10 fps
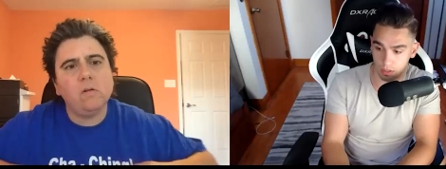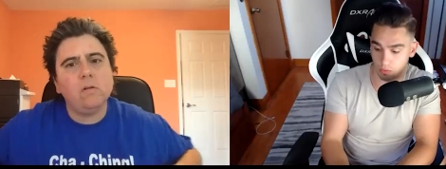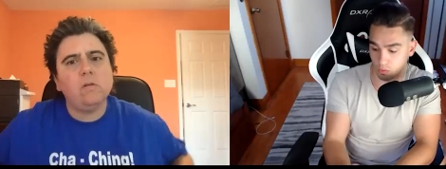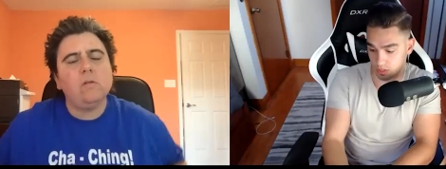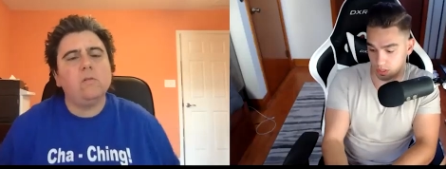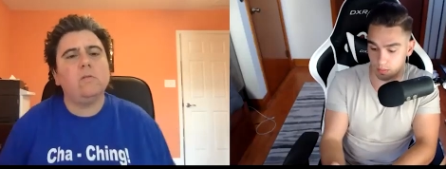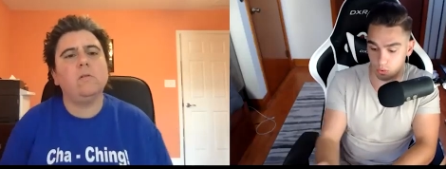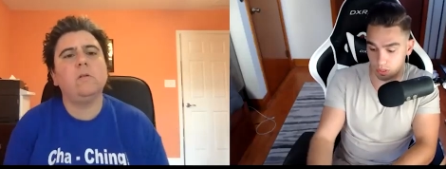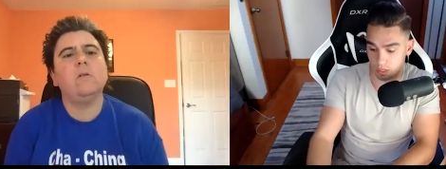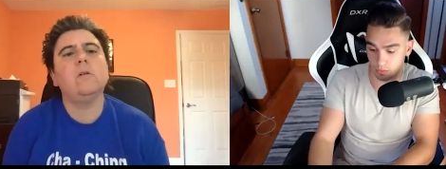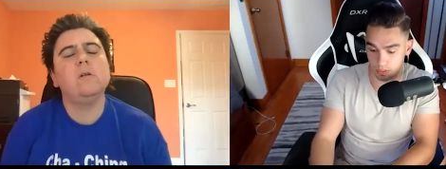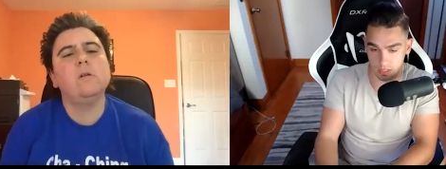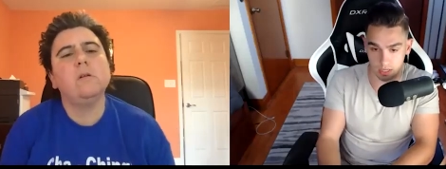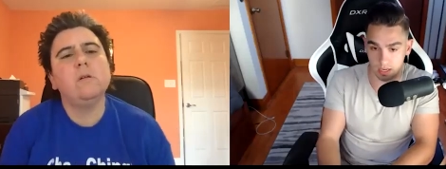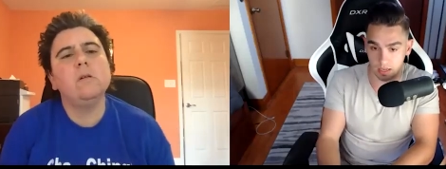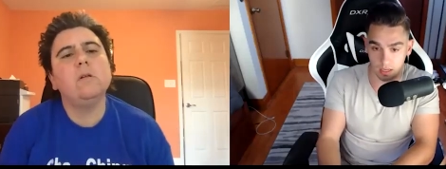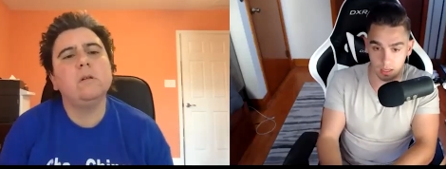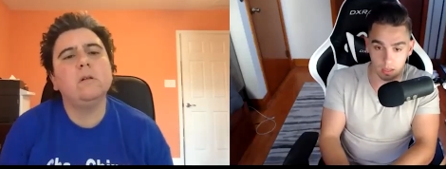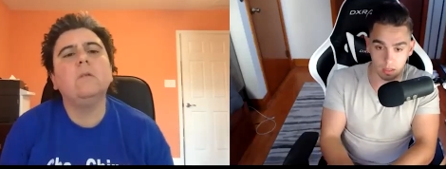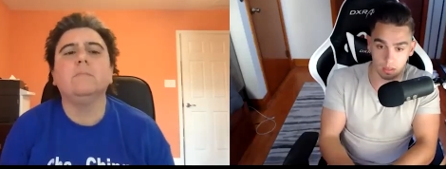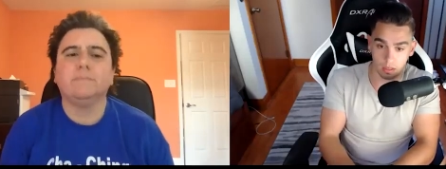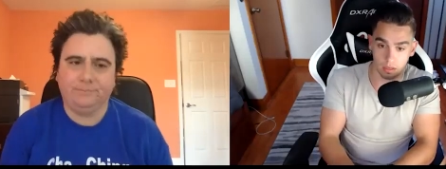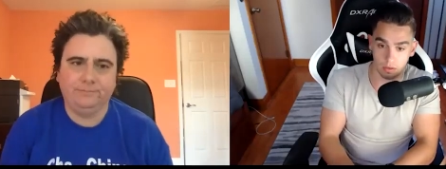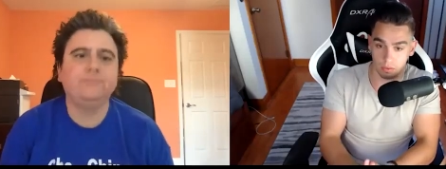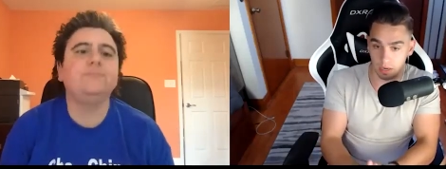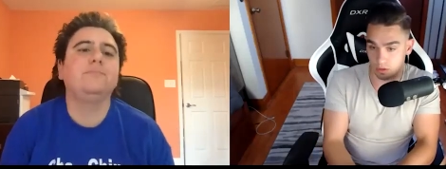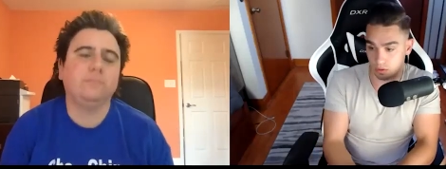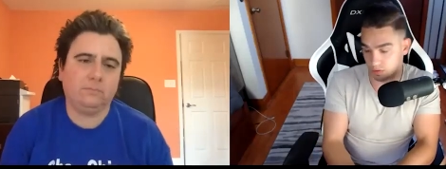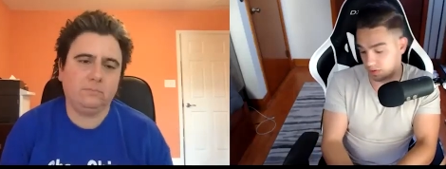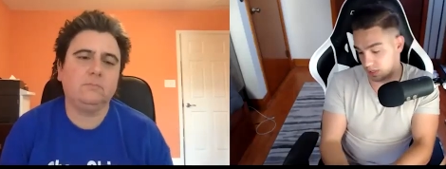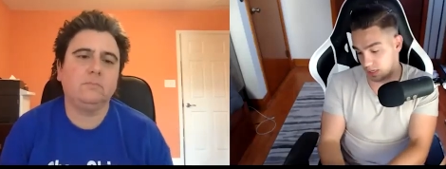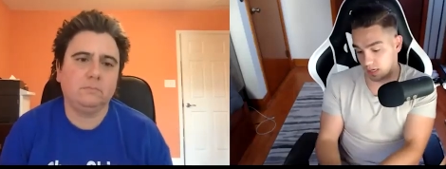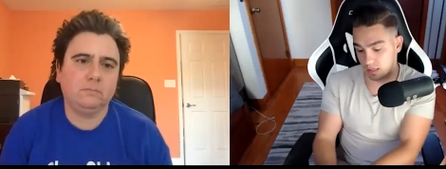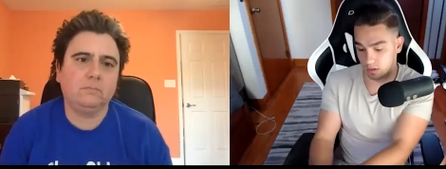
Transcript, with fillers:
Speaker 1: once in the morning and once at night, mm-hmm. you know, write goals for the day